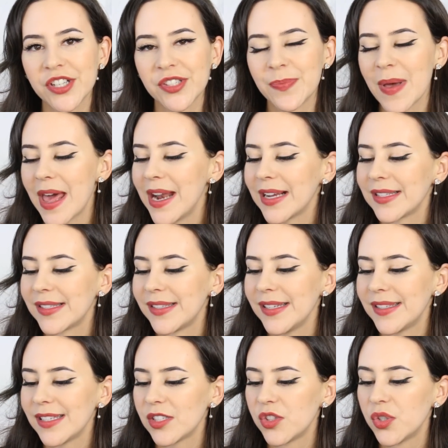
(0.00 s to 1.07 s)
Cosmetics.
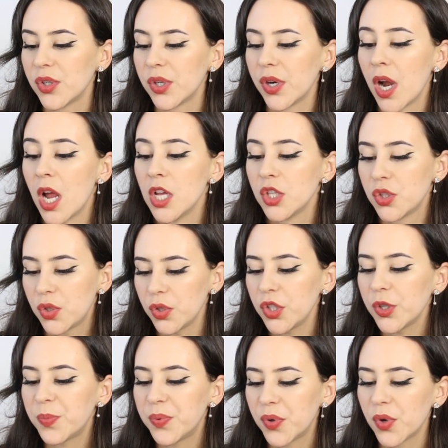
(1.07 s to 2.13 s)
This is their
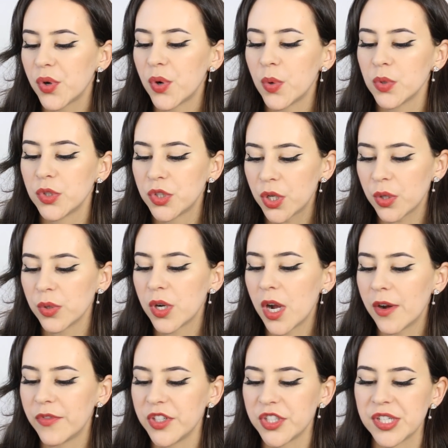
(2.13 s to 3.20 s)
Studio Pro Total
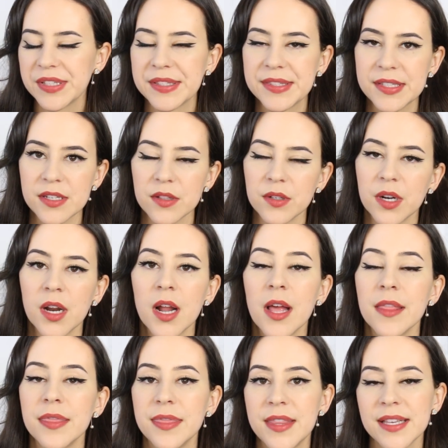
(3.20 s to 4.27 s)
Coverage Concealer.
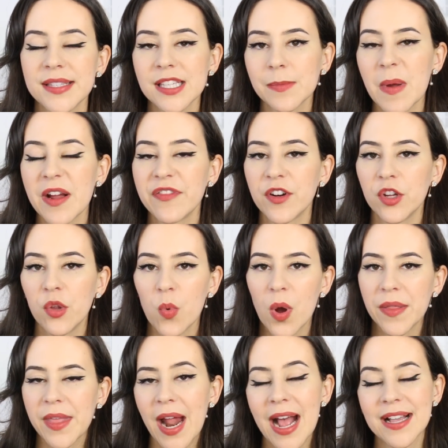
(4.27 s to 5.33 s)
This is by far the
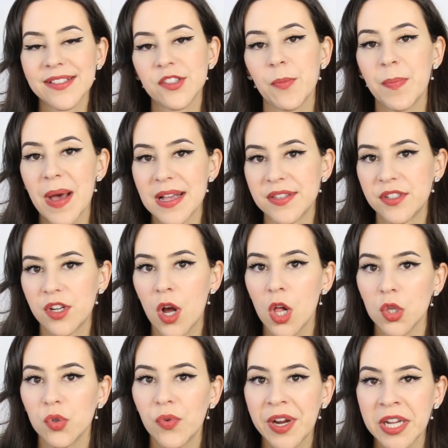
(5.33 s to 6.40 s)
one that has the best
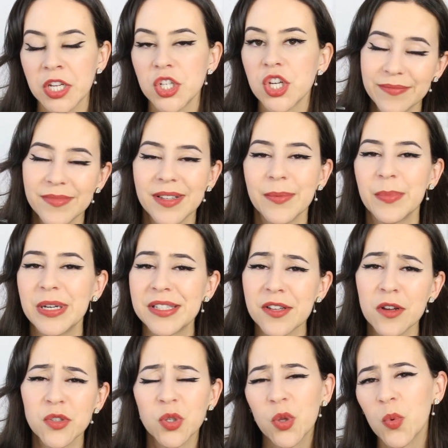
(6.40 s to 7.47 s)
color range, but it's
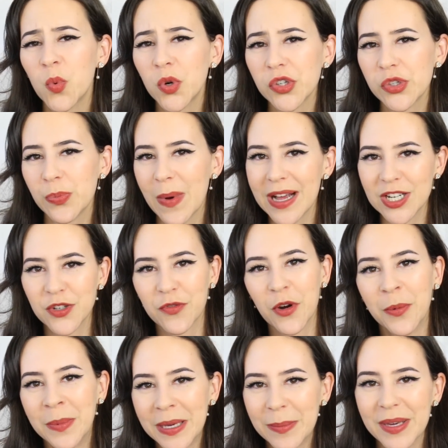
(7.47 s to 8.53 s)
also the worst match
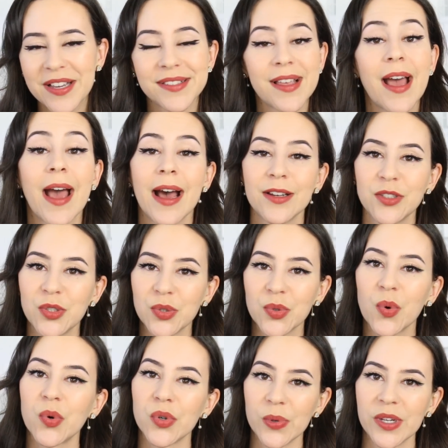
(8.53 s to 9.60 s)
for me because I had to
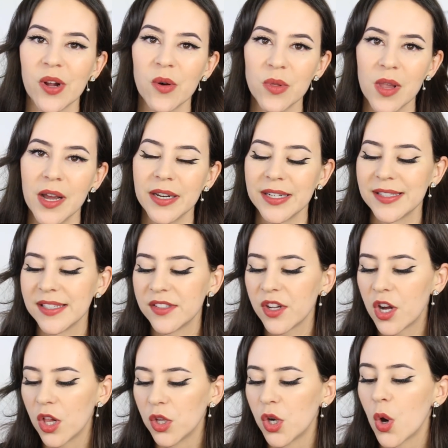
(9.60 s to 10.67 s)
order it online. This is the
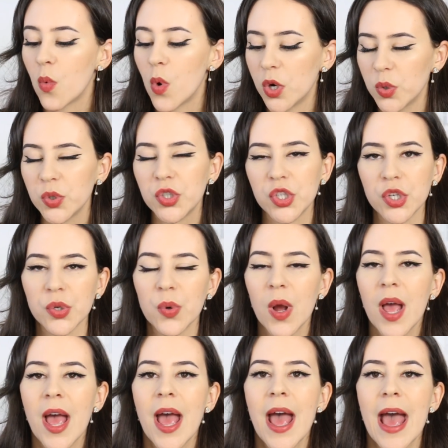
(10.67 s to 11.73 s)
color 102.
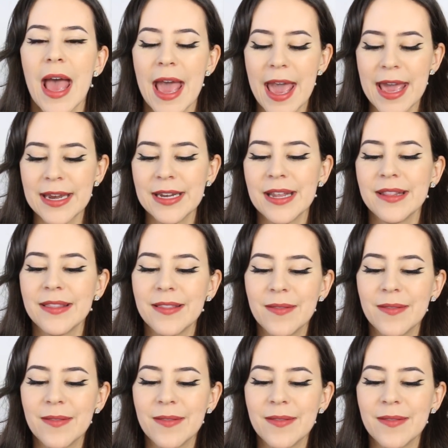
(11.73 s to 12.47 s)
And